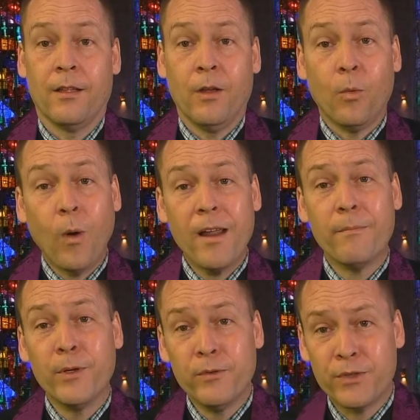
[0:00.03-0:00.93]
What
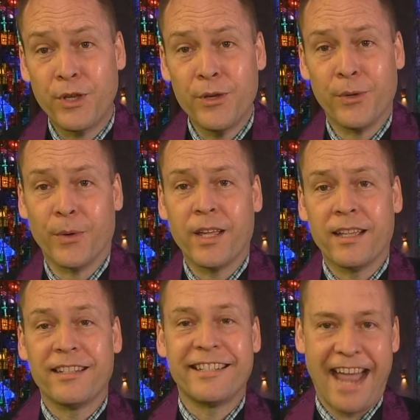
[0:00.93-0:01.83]
moves you
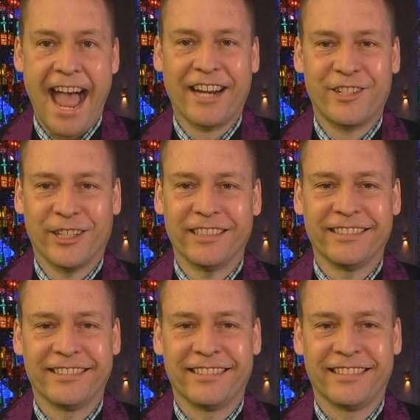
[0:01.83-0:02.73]
to action?
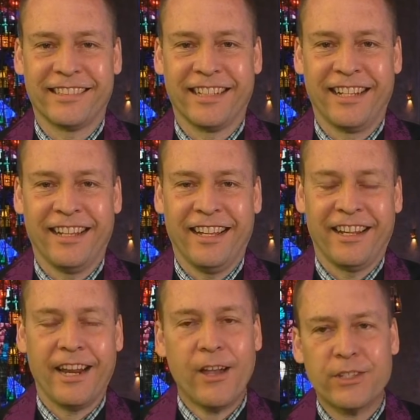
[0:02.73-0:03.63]

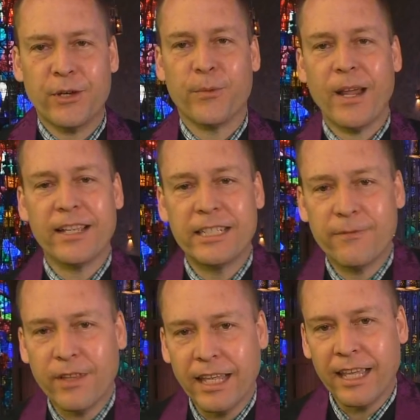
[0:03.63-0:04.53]
Now, as a
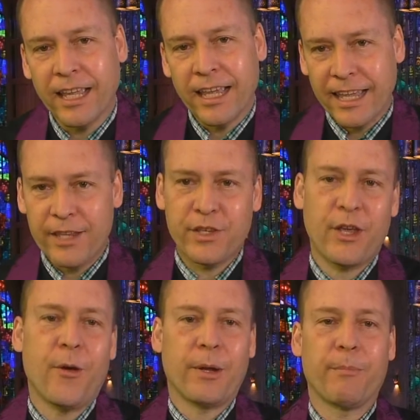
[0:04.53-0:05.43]
relatively
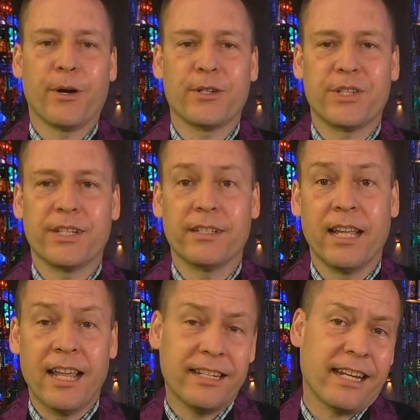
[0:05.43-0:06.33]
easygoing person,
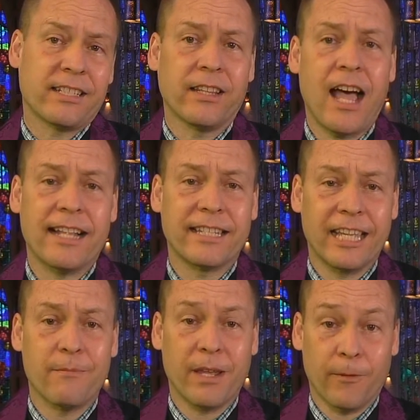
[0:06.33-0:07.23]
it takes a lot to
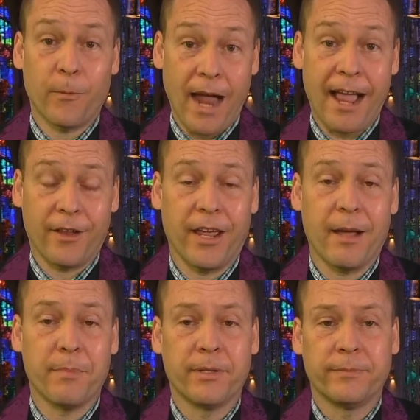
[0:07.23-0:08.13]
get me riled
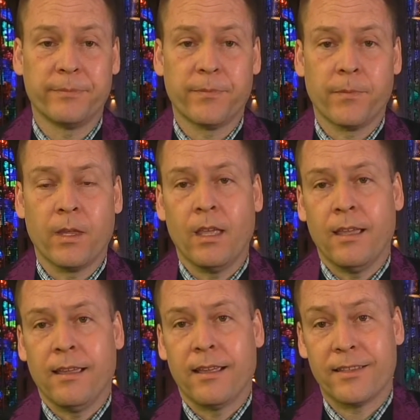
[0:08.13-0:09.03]
up.
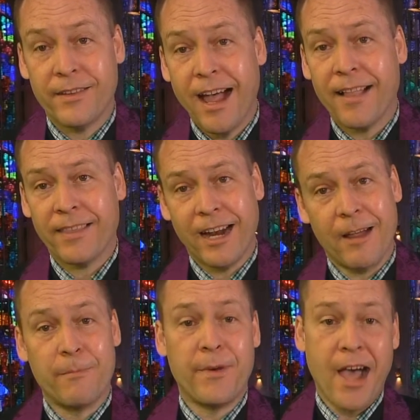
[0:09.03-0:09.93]
It's not that
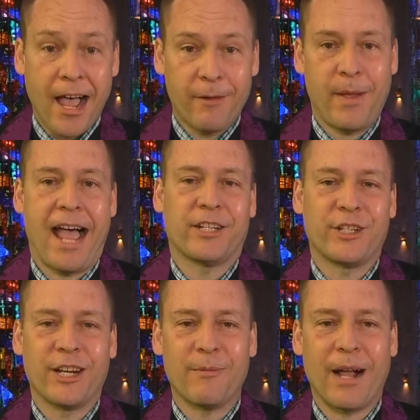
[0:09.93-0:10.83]
I'm not
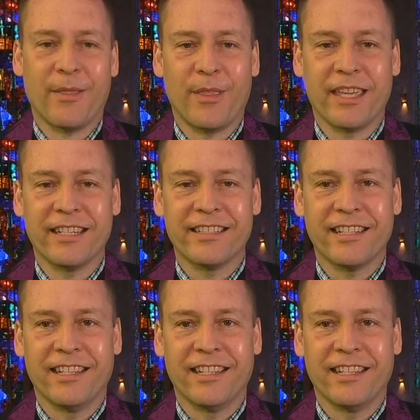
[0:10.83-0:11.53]
passionate about things.